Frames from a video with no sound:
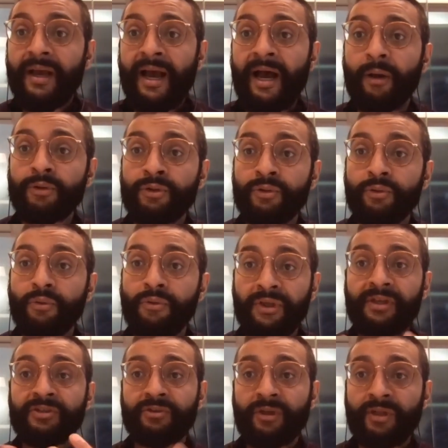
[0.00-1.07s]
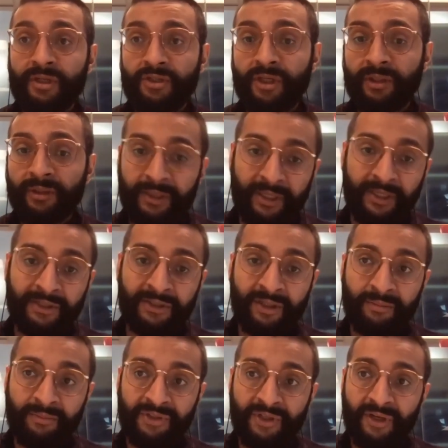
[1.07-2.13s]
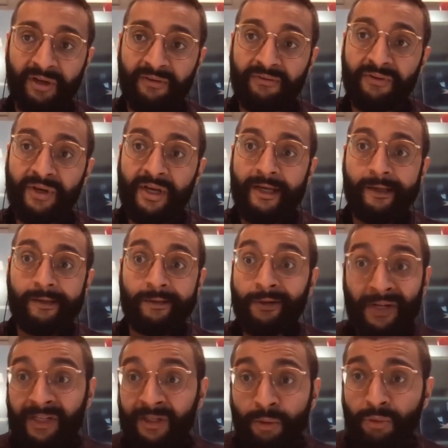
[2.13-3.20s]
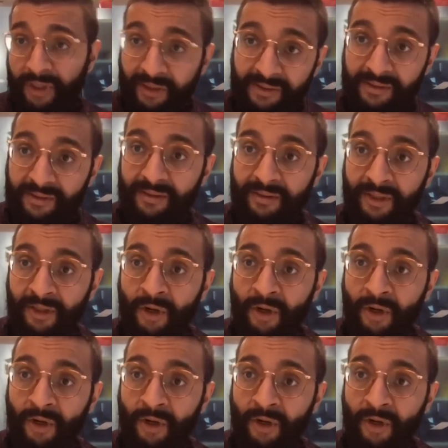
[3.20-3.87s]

how to think strategically in terms of learning new things,